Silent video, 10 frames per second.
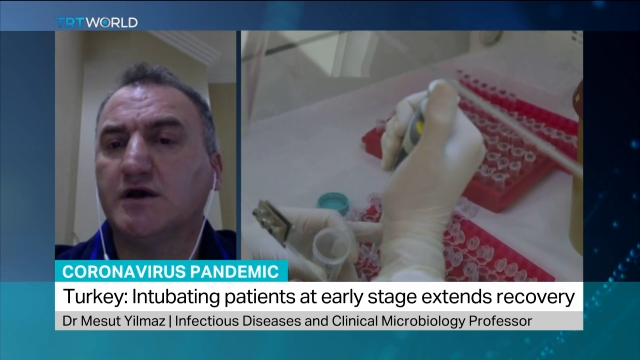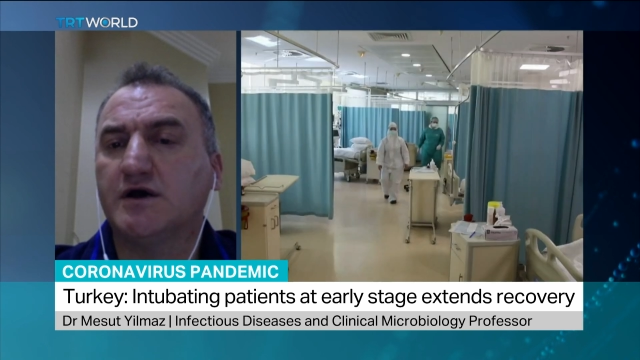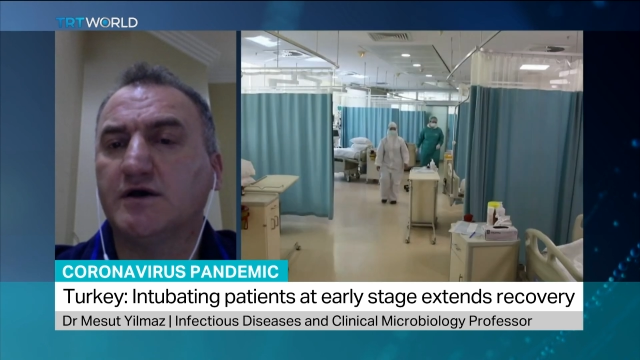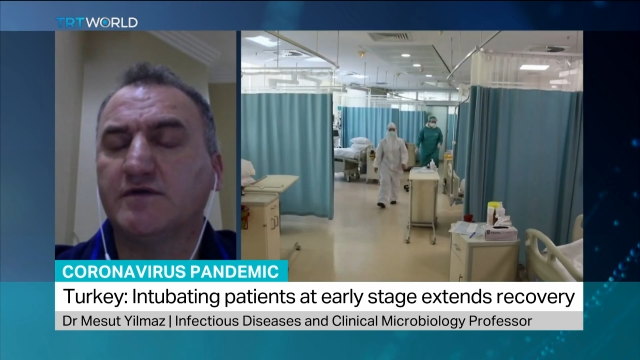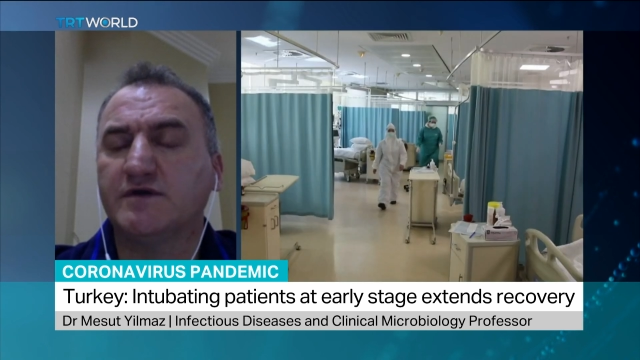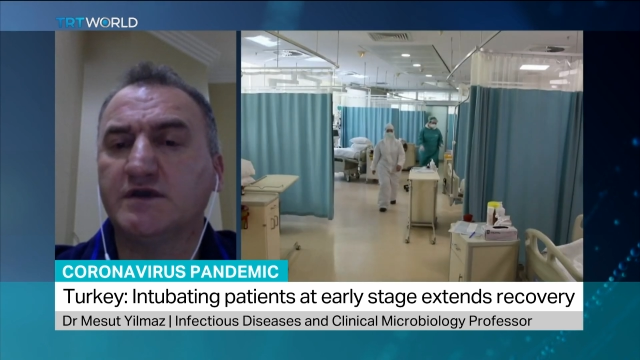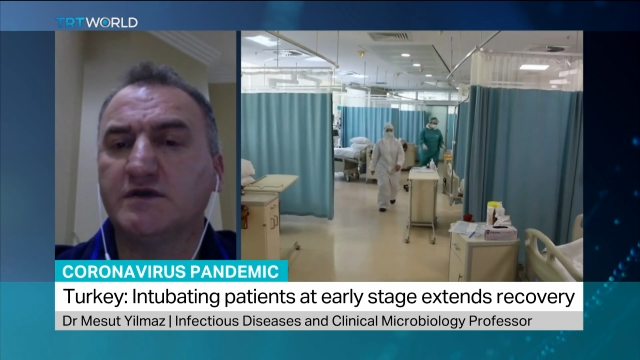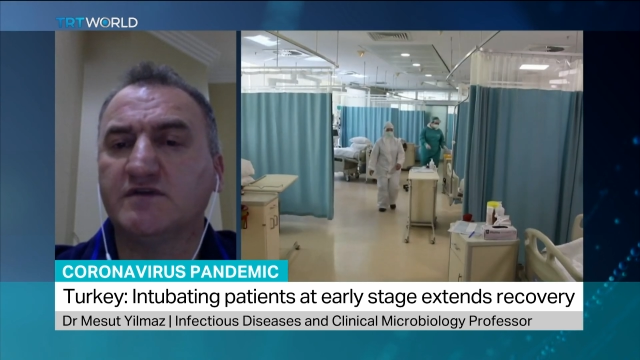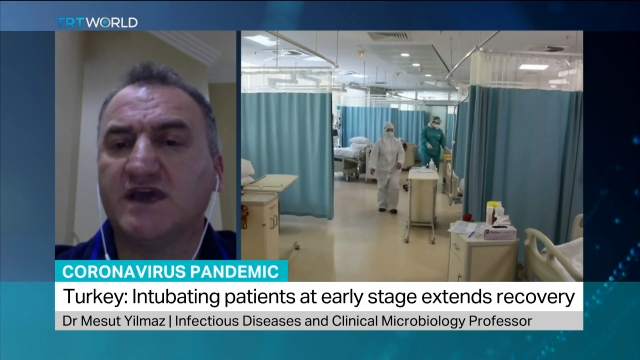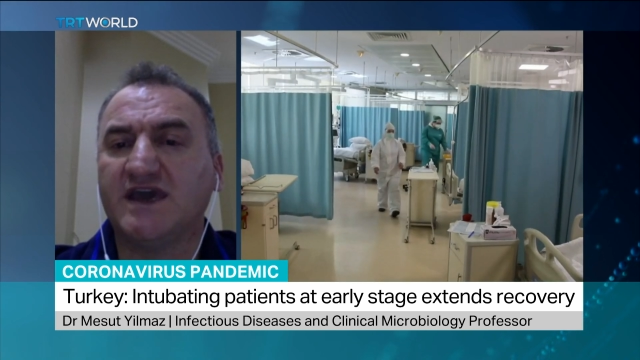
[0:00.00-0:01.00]

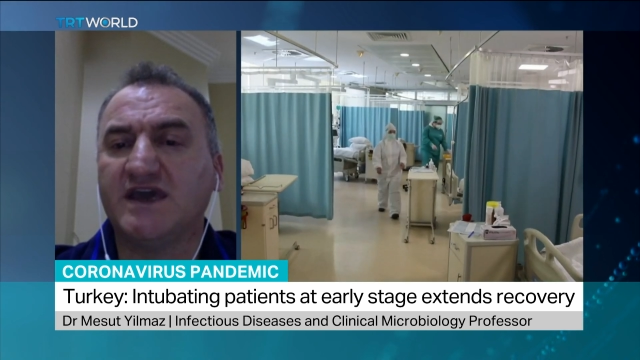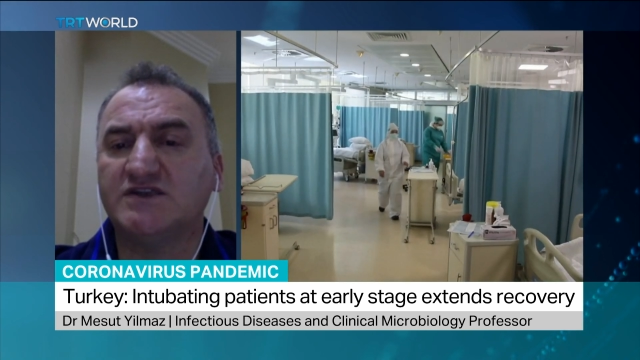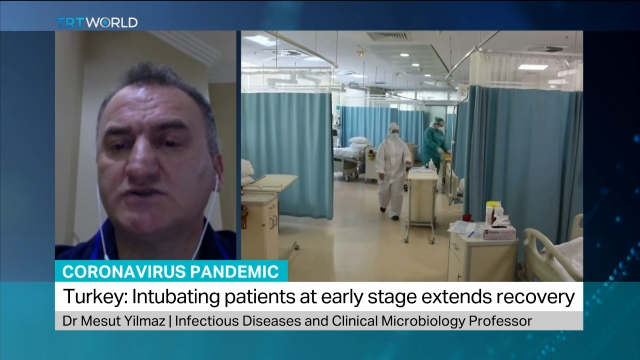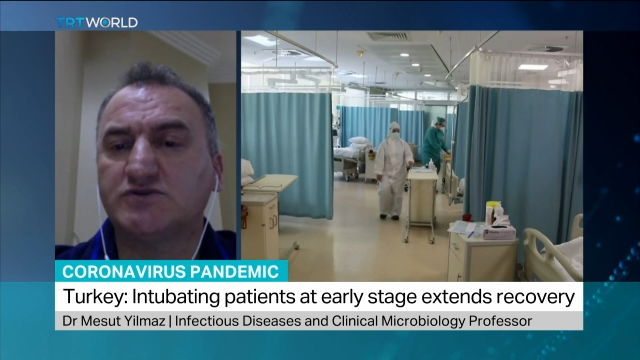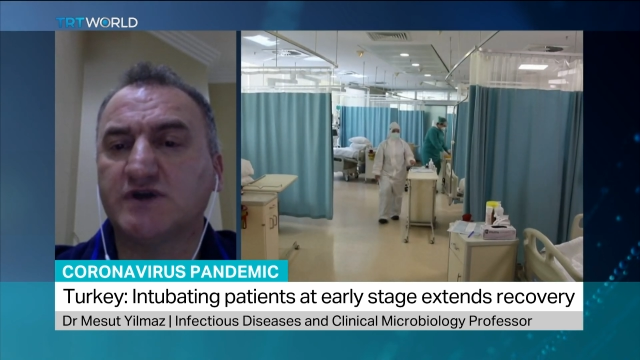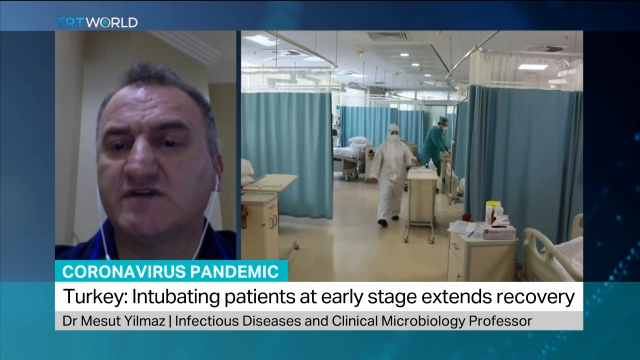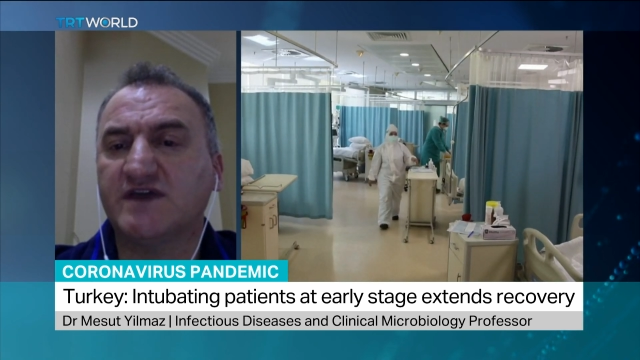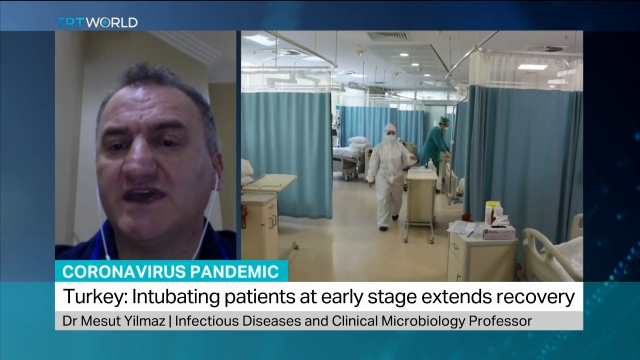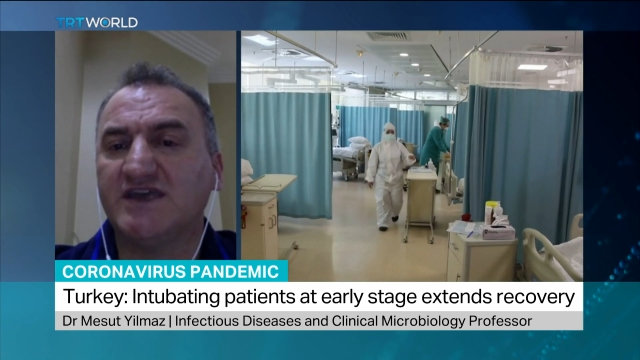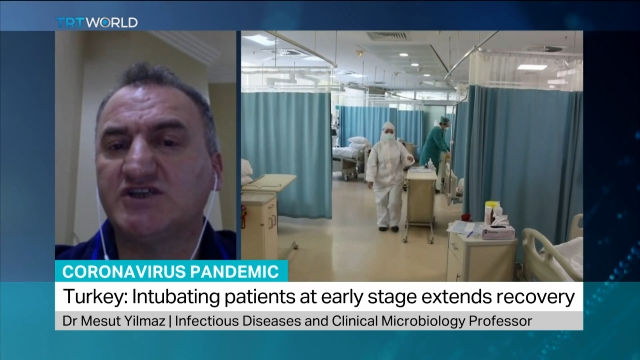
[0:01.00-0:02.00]
the AIDS drug,
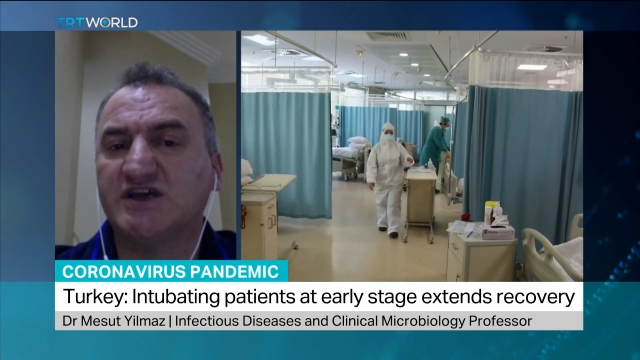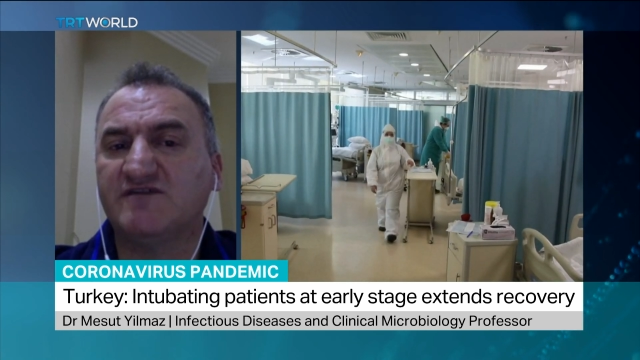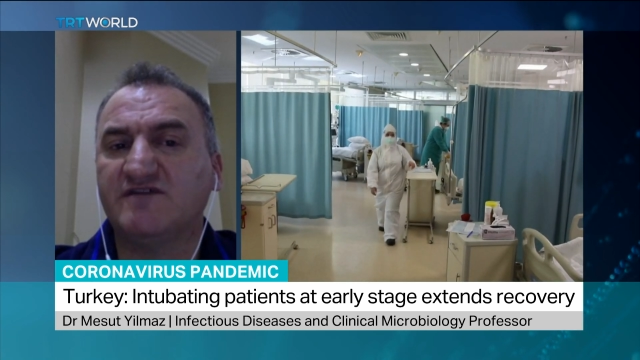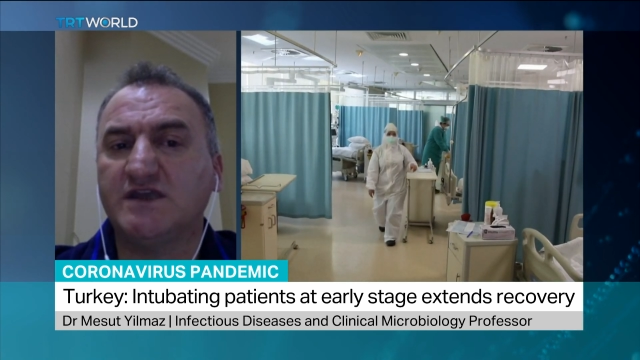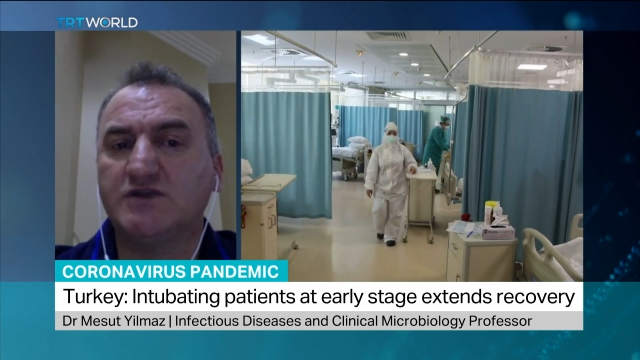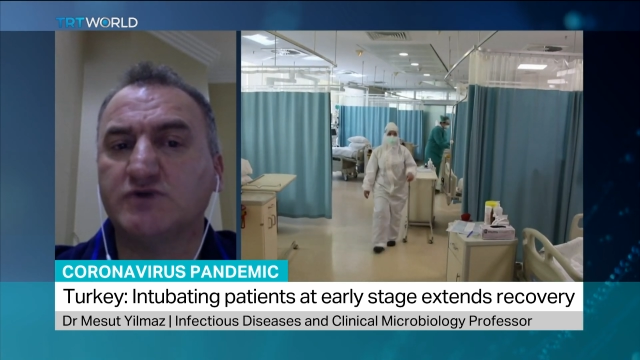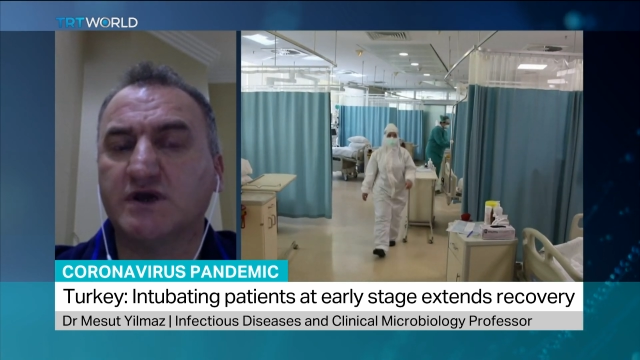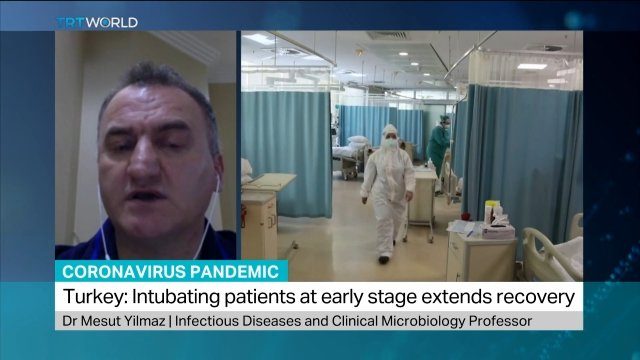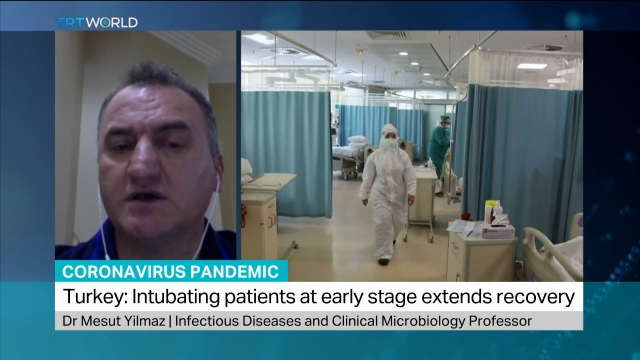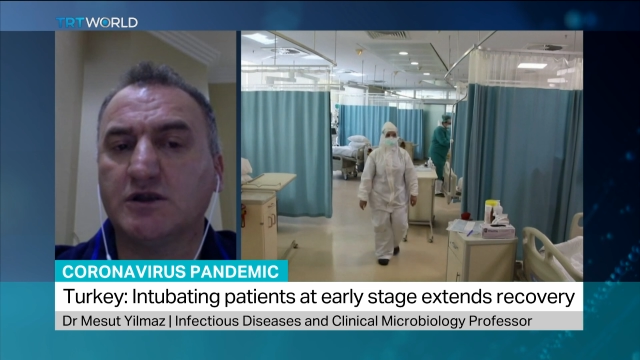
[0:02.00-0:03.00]
the HIV drug,